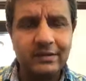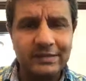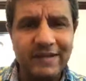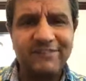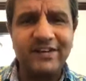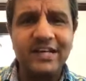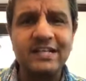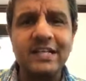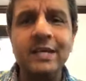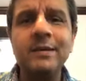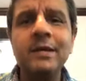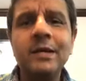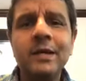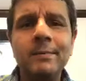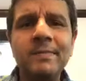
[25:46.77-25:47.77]

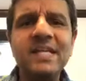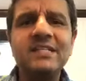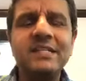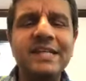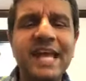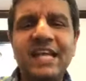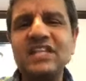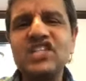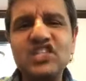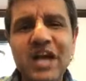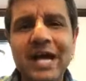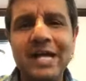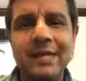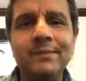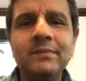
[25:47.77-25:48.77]
definitely meet next
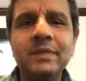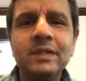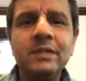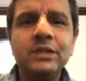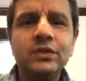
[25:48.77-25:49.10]
time.